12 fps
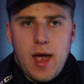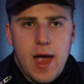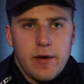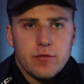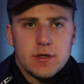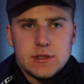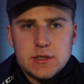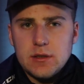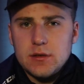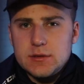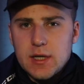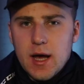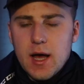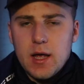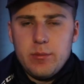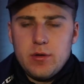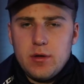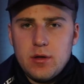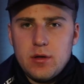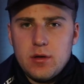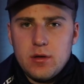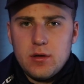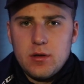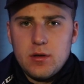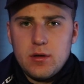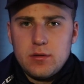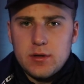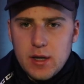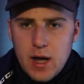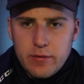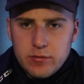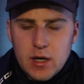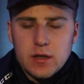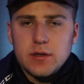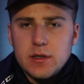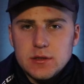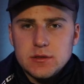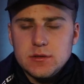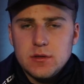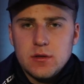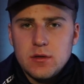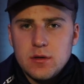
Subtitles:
Every single time that I've done this,